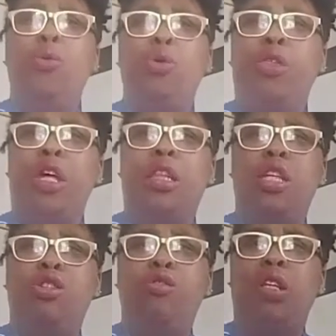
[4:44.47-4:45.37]
you think
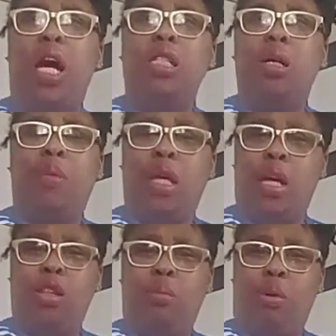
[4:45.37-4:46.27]
that you've knocked something
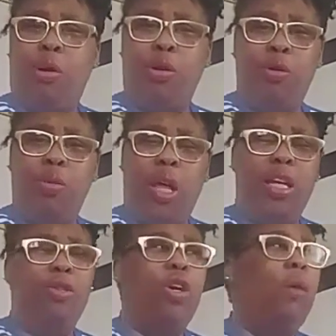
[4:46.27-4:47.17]
out the park, or
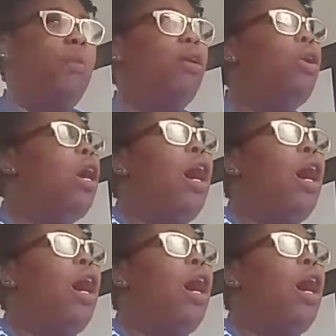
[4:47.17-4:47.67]
you come out.